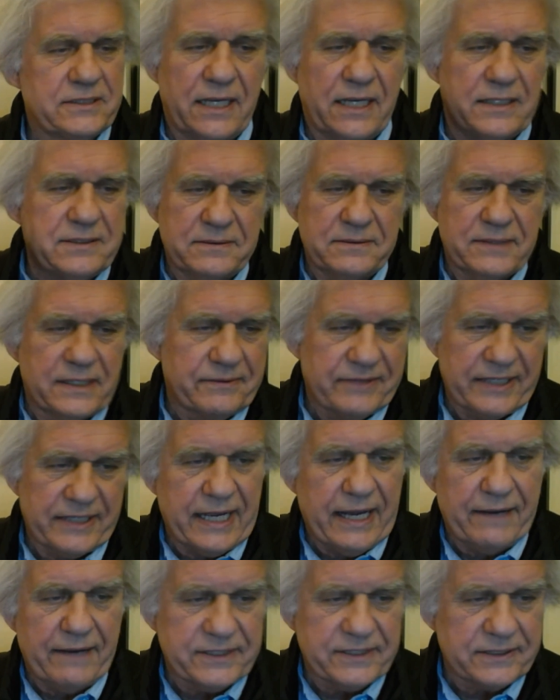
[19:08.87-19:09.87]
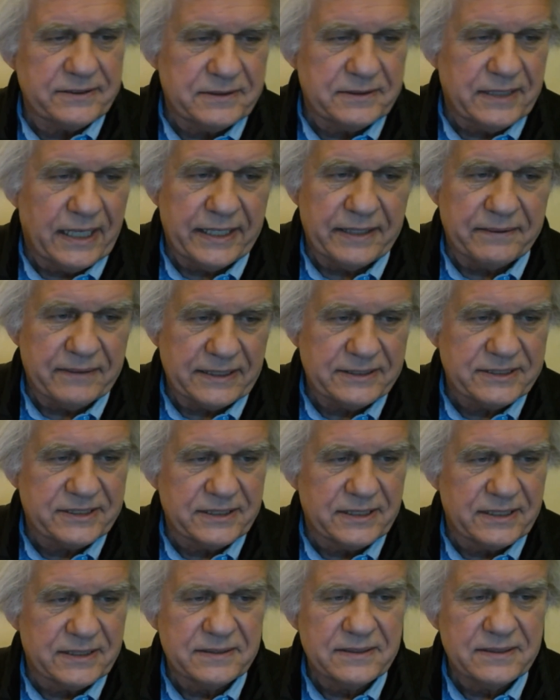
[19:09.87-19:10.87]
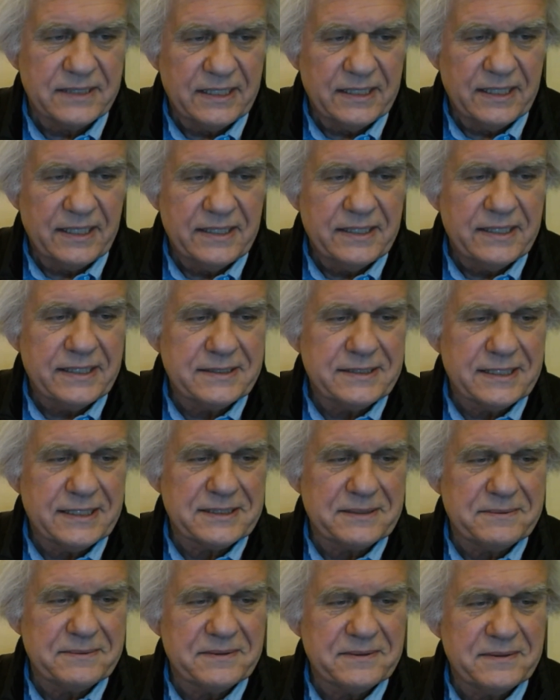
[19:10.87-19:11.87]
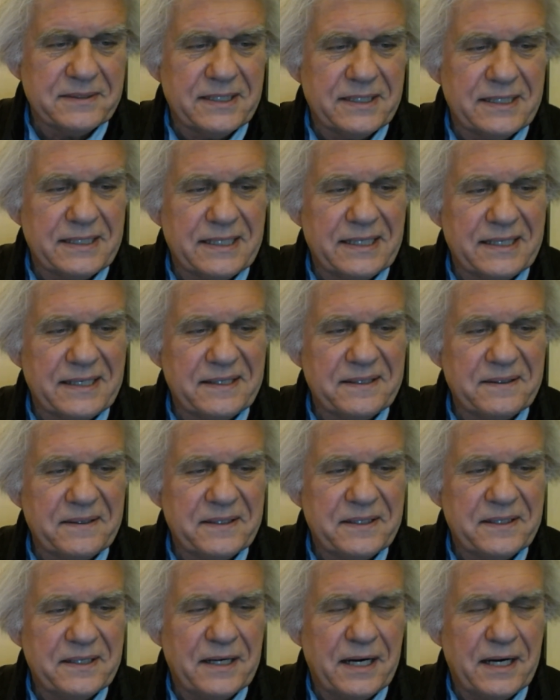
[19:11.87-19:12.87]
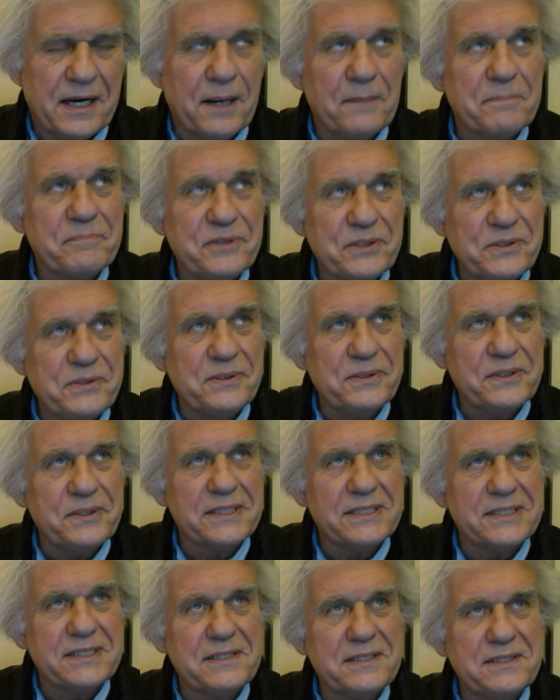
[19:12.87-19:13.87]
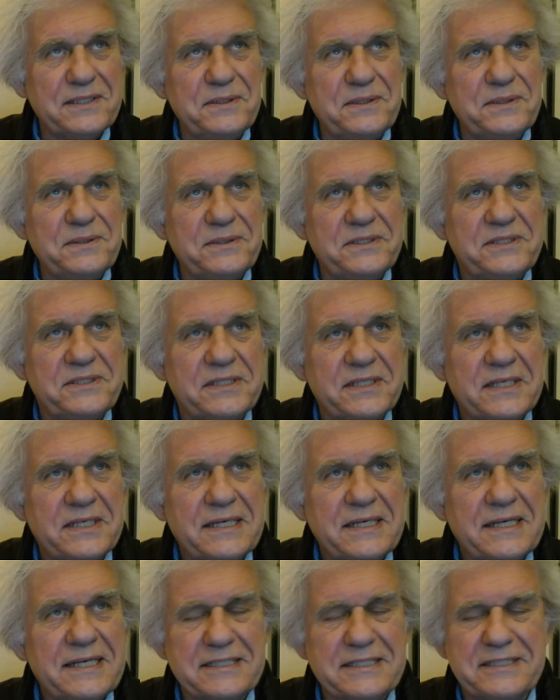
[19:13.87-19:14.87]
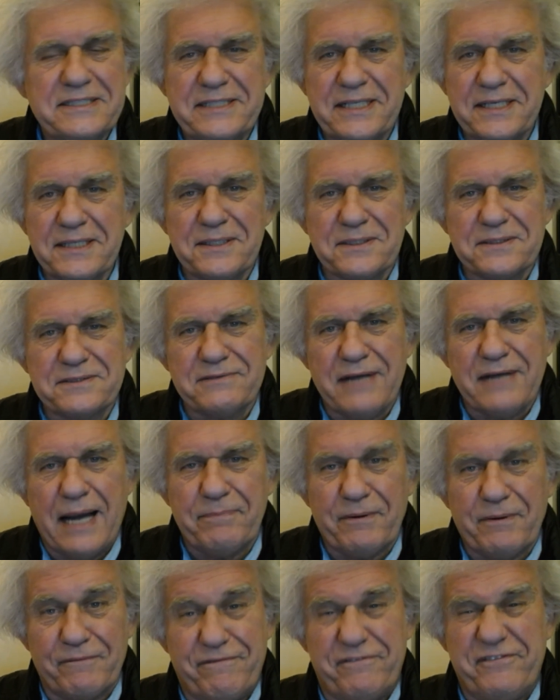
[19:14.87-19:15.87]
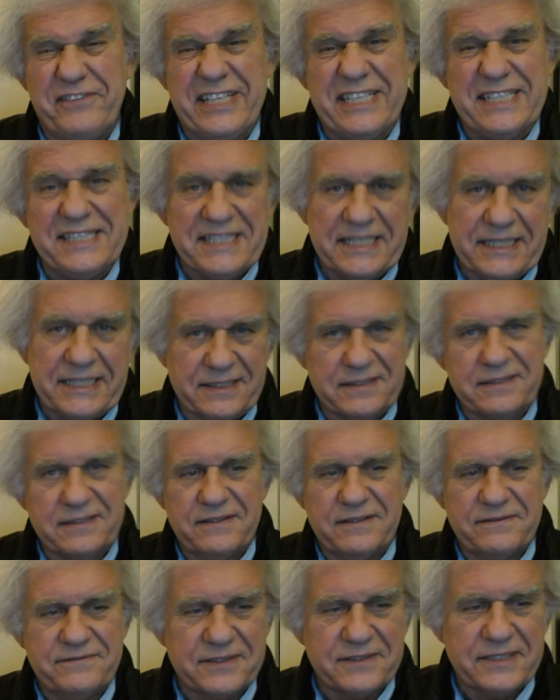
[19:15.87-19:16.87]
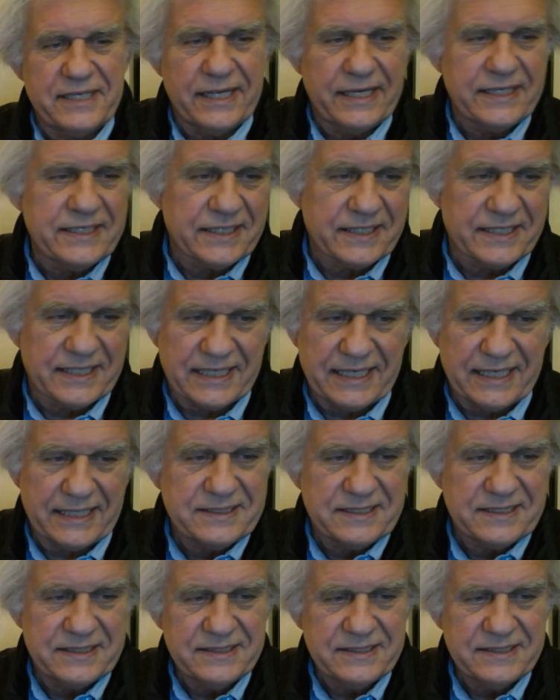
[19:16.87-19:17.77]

They'll do whatever they have to do anyway. So it doesn't uh, help you to lose a single drop of feeling for any of that.